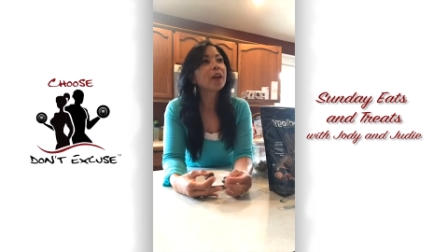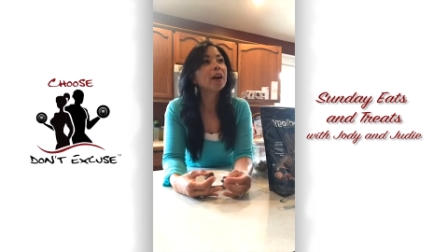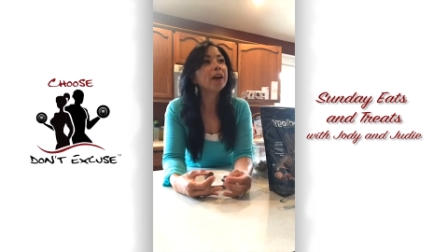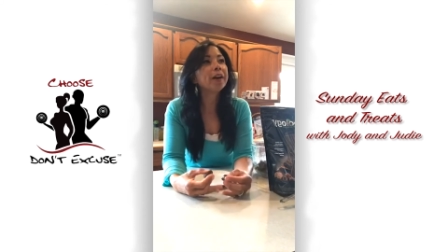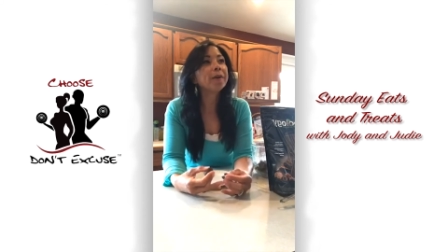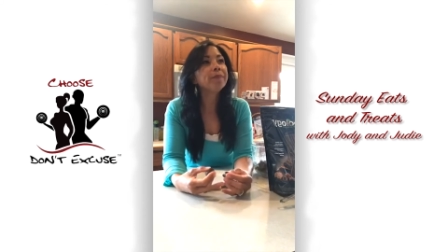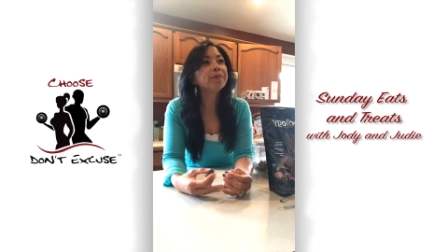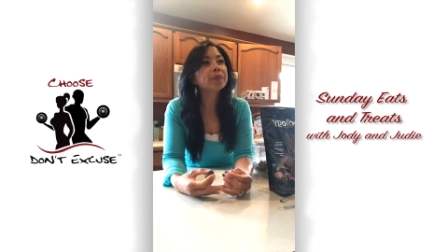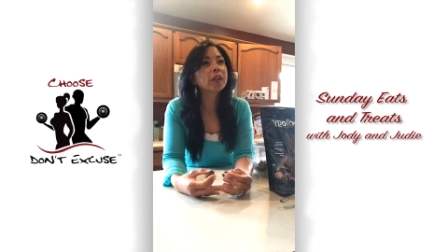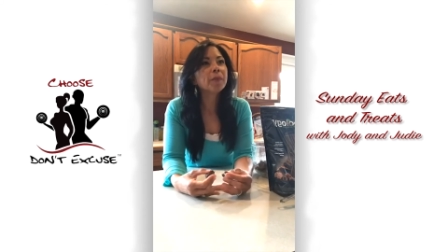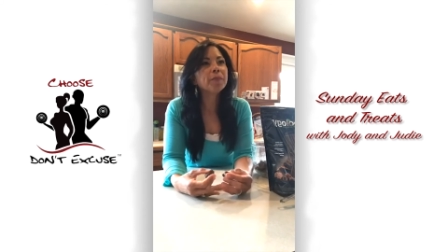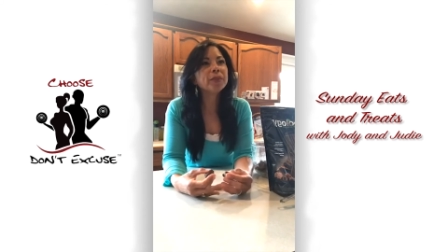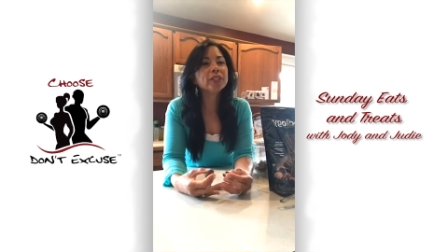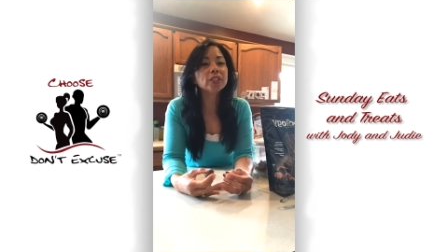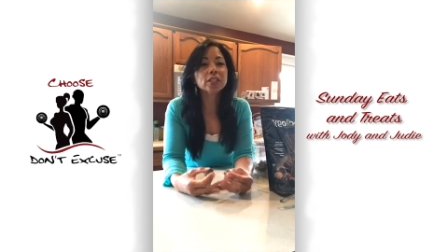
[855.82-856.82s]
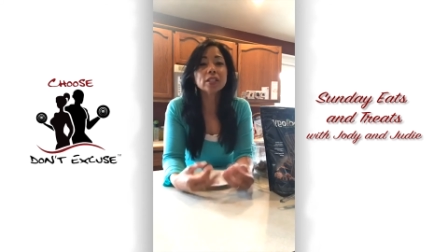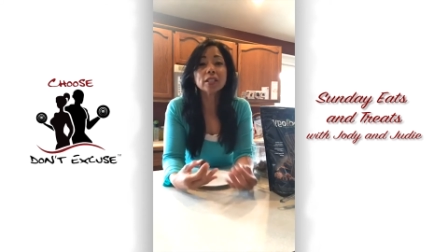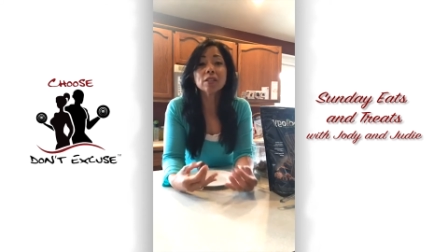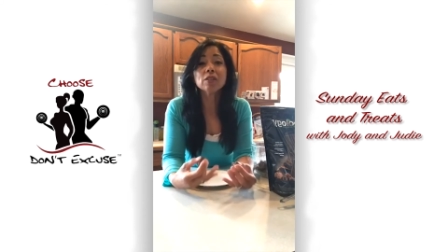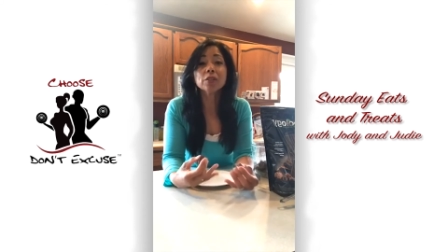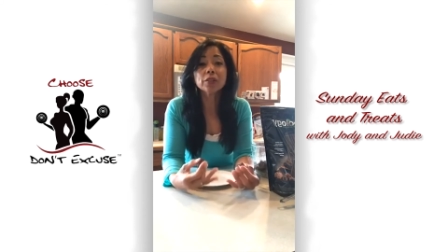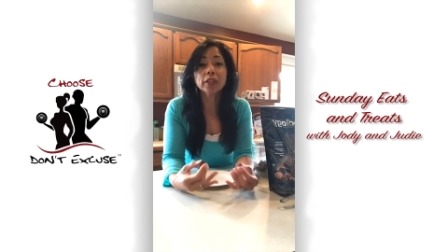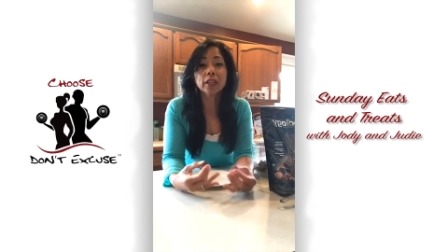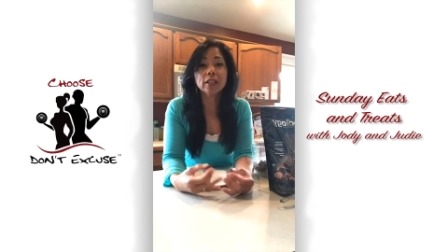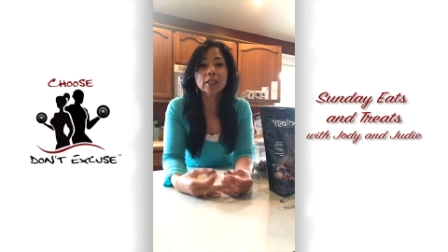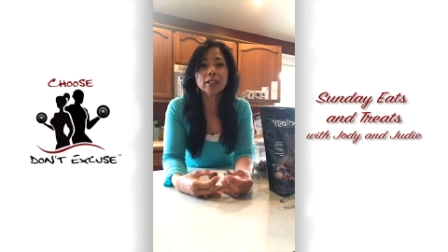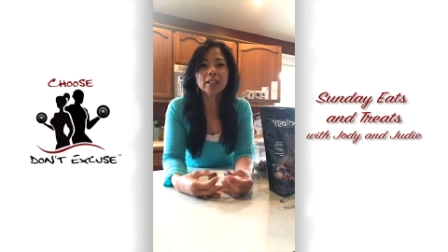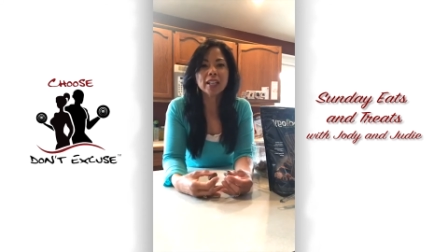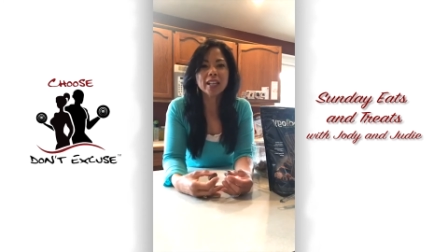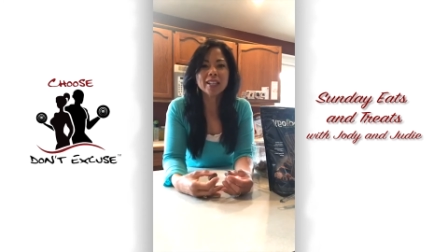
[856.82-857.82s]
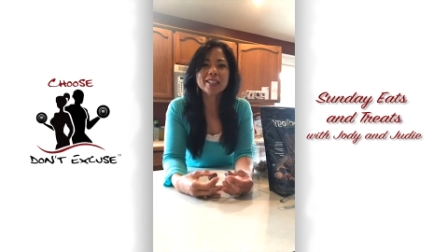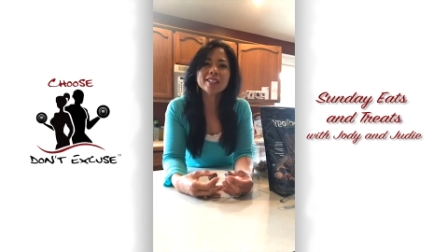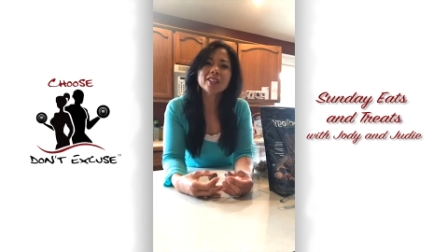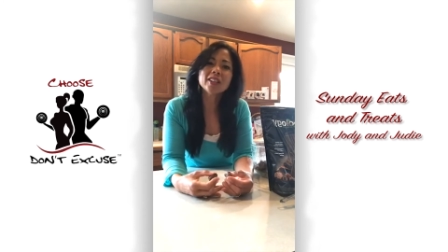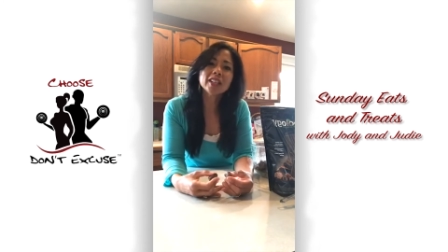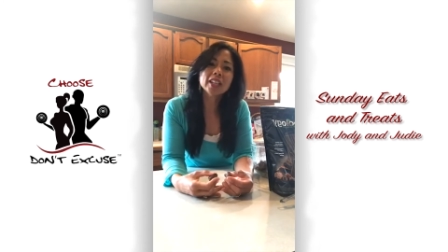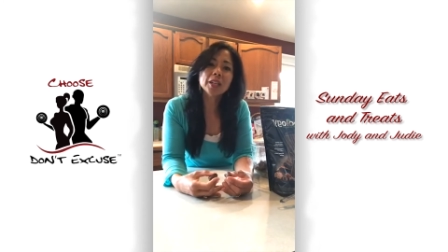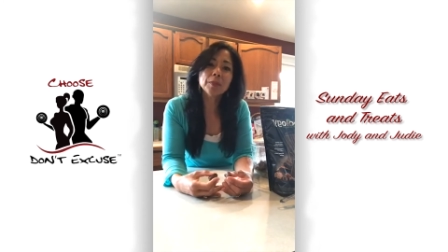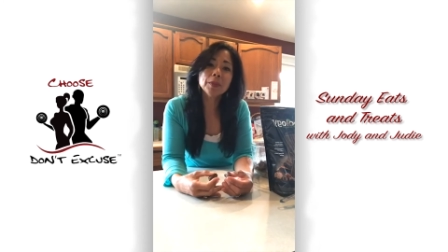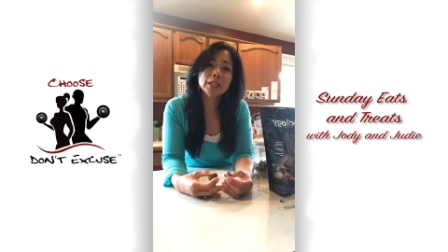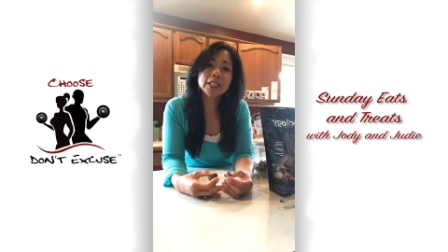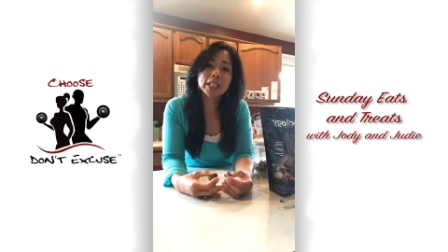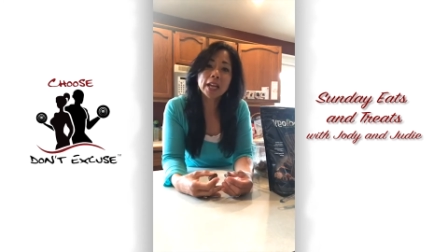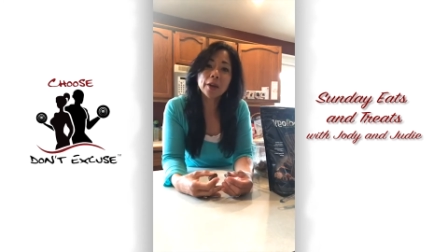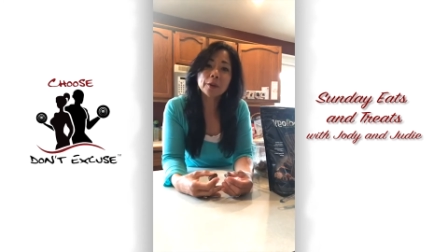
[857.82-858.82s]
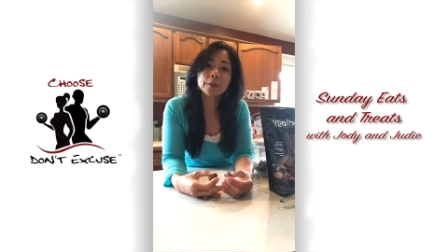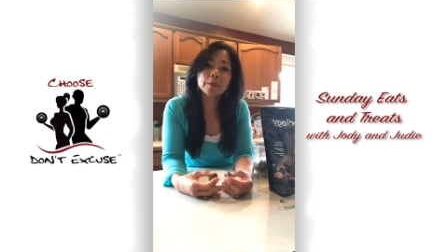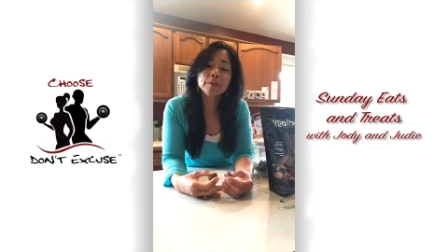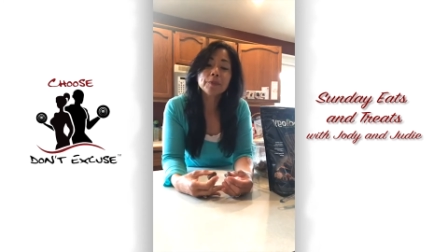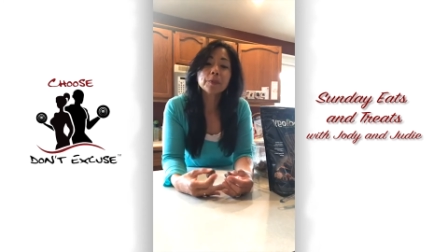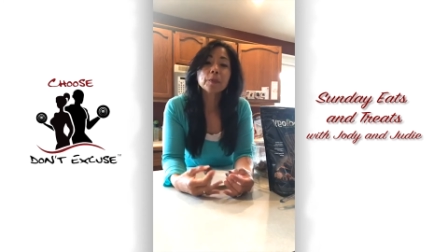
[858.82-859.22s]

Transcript: But just little things that kind of started getting me down.